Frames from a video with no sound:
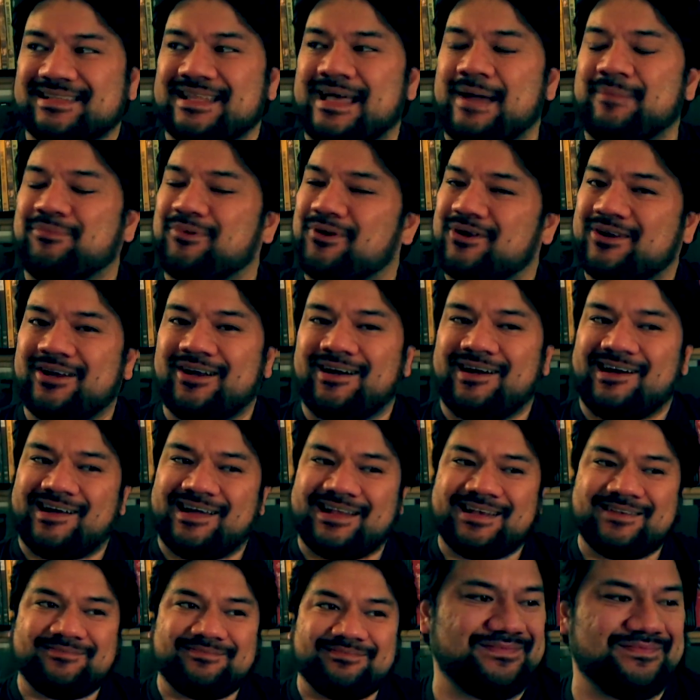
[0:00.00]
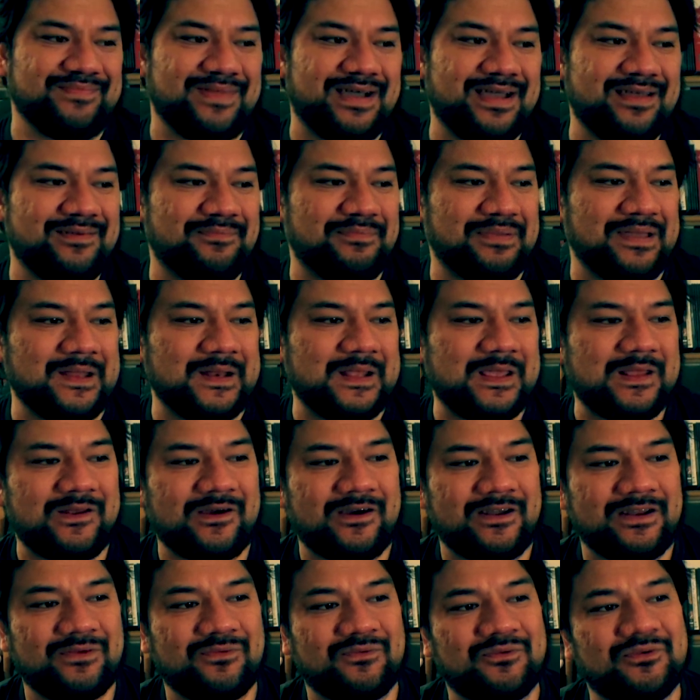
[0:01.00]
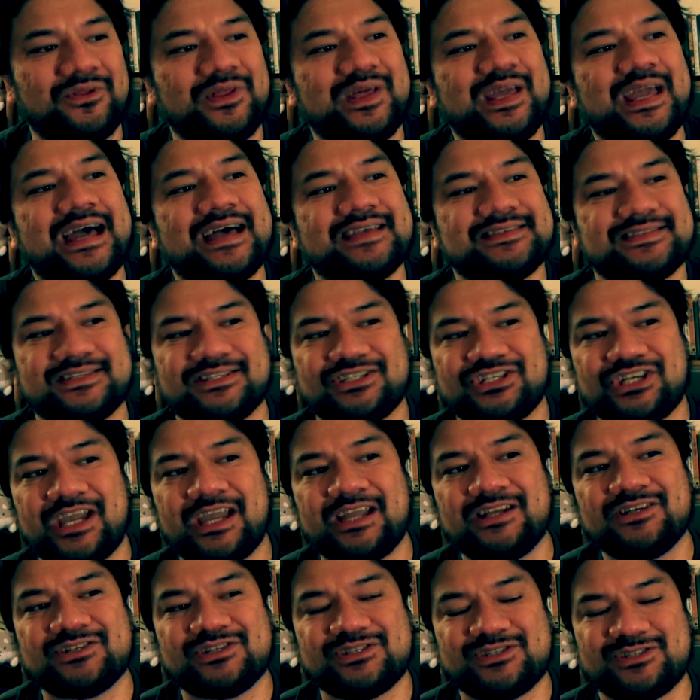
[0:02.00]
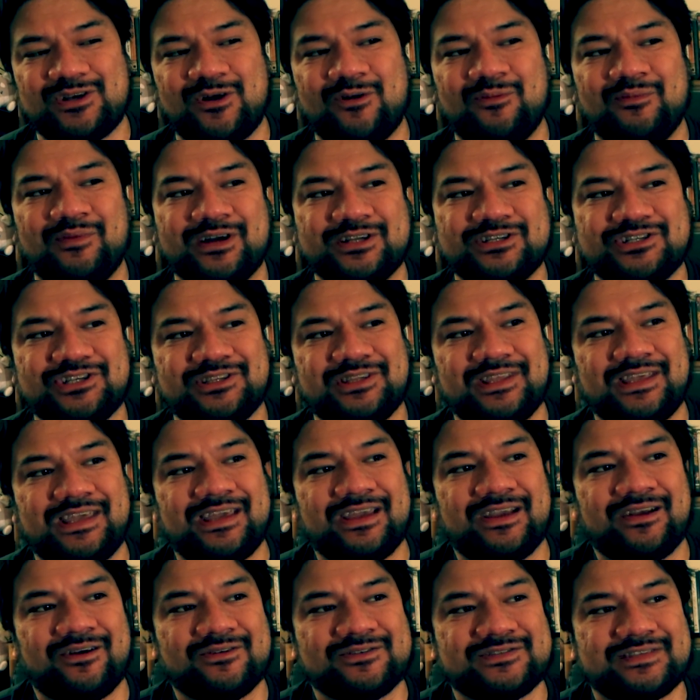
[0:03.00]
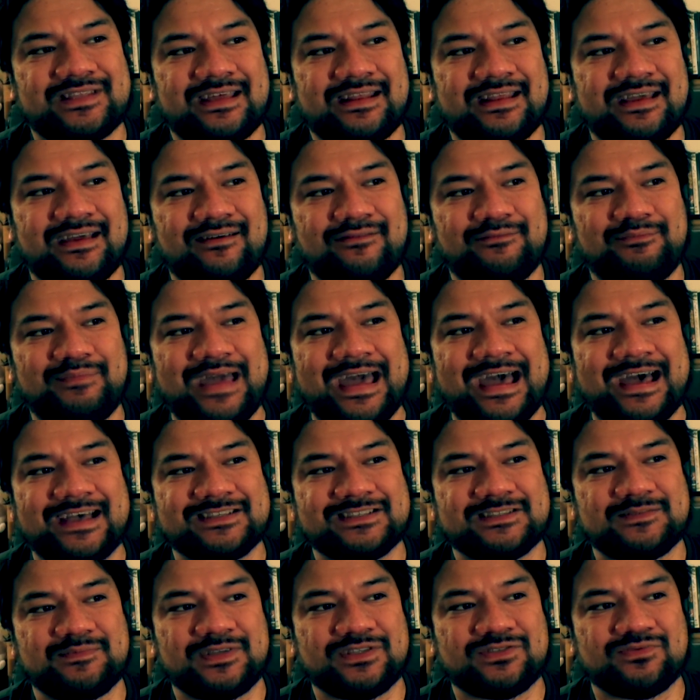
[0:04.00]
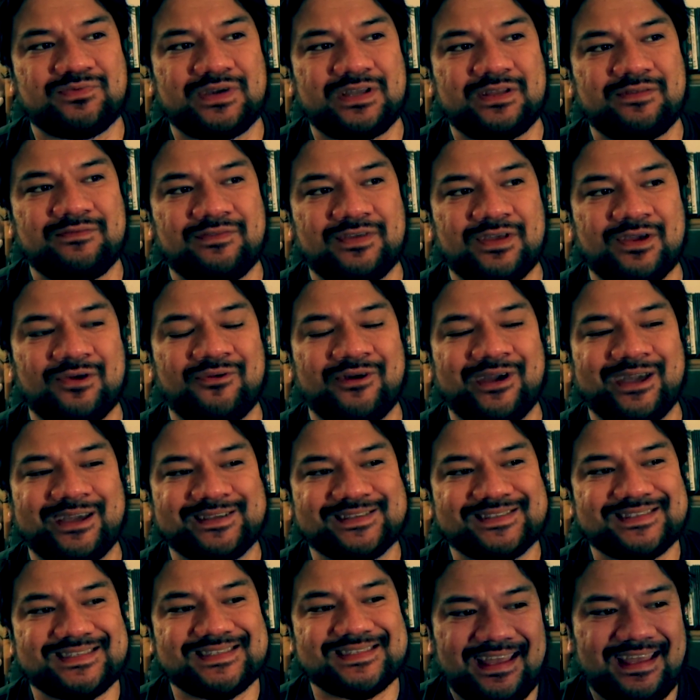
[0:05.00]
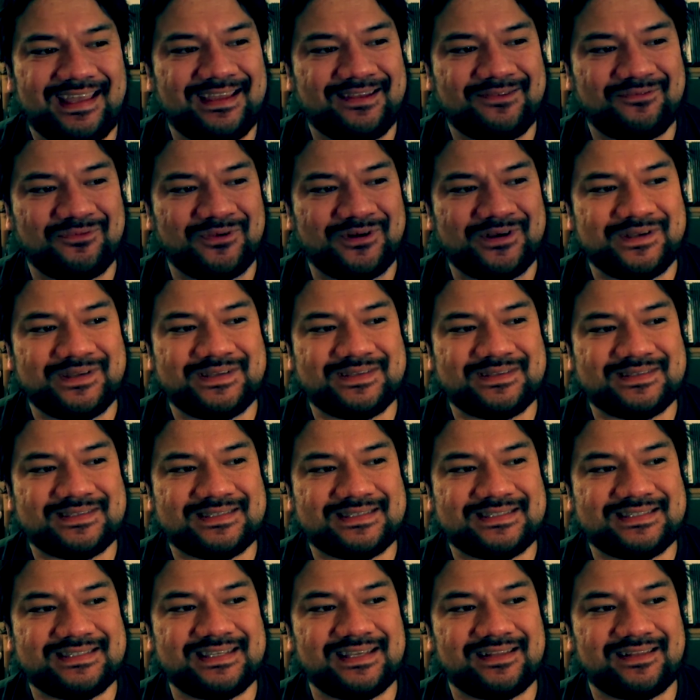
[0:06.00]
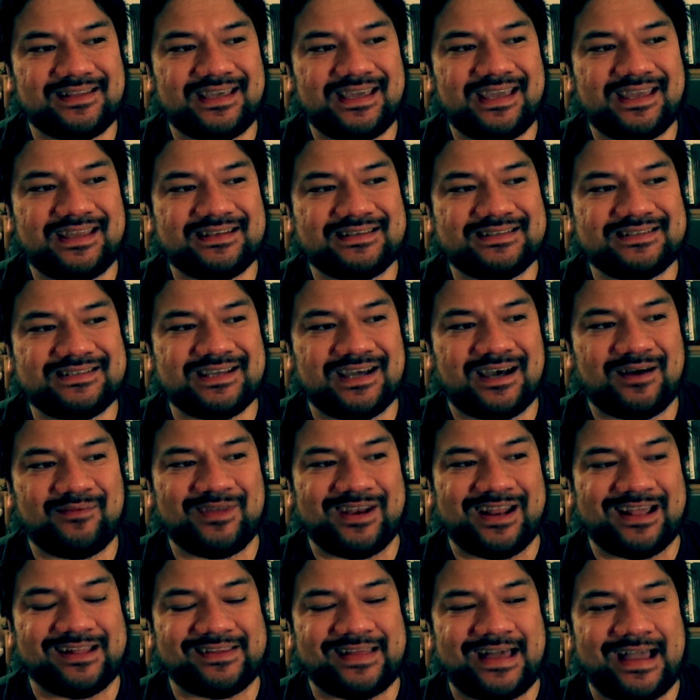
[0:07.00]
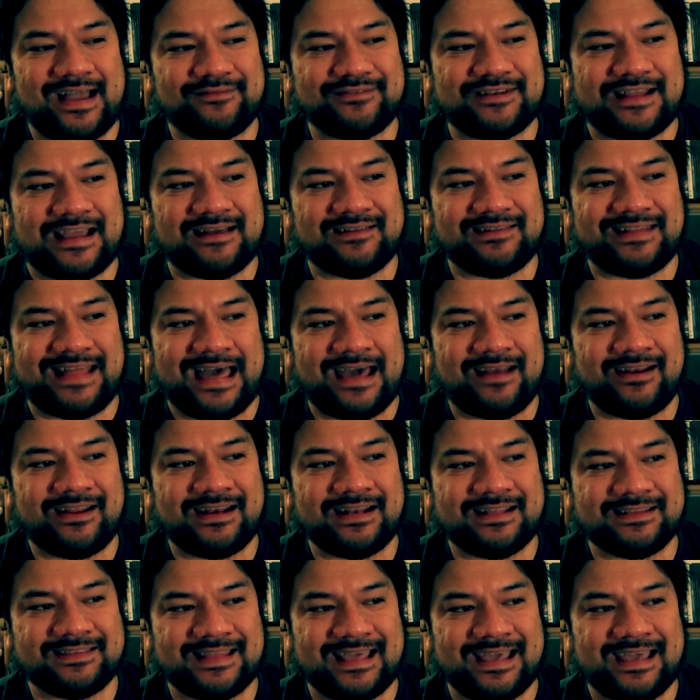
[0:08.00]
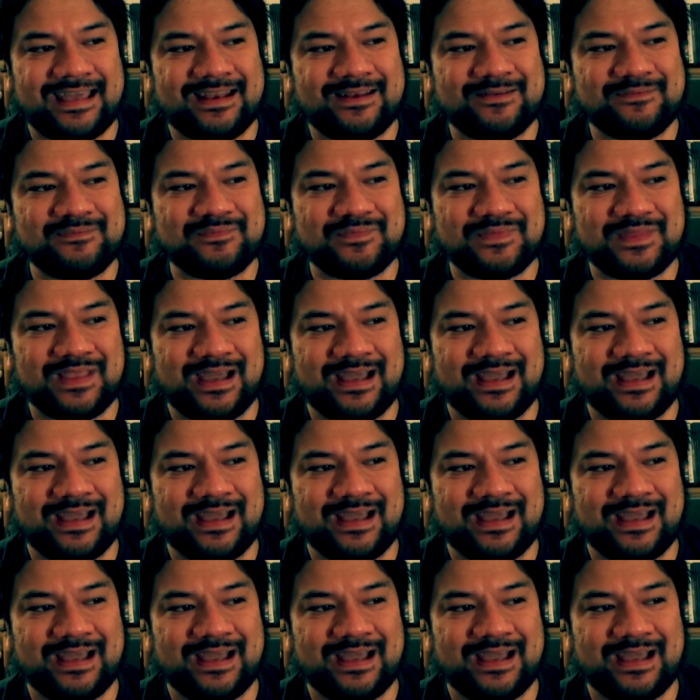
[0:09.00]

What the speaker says: Leprechaun. My opinion on it really hasn't changed so much in the years that have passed between viewings. It was silly and dumb, and I laughed out loud at it then.